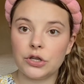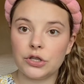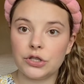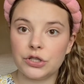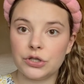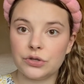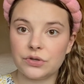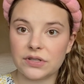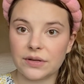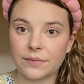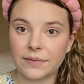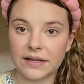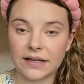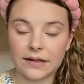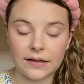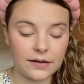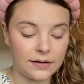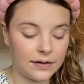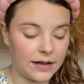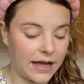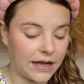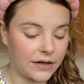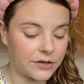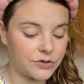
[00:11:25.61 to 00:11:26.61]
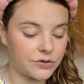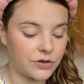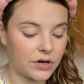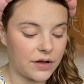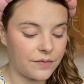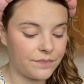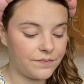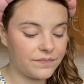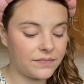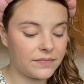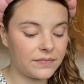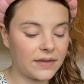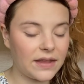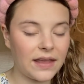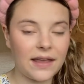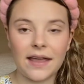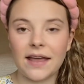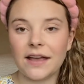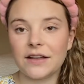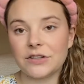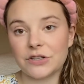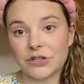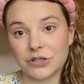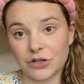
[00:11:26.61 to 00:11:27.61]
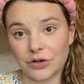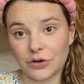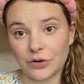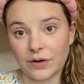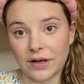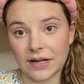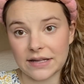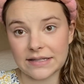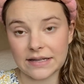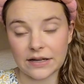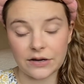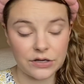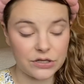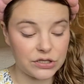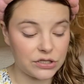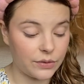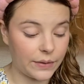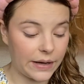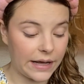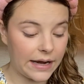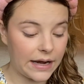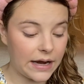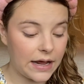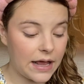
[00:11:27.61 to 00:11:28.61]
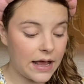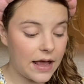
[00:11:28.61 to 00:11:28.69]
do something a little extra, and to show you guys how to do it.